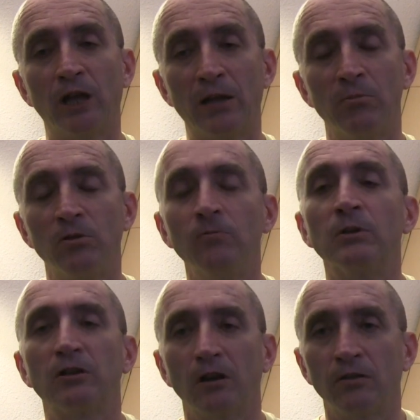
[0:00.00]
air
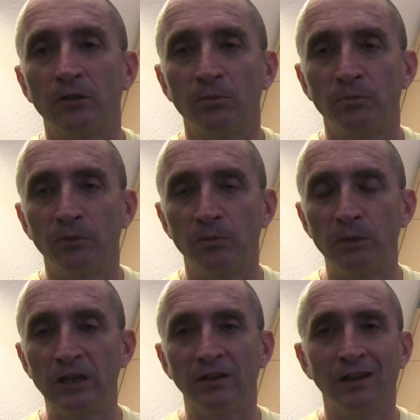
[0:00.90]
movement over the, the
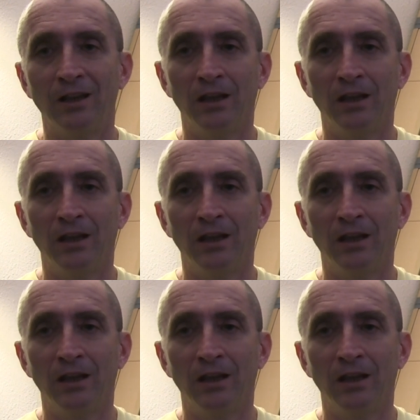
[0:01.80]
meat,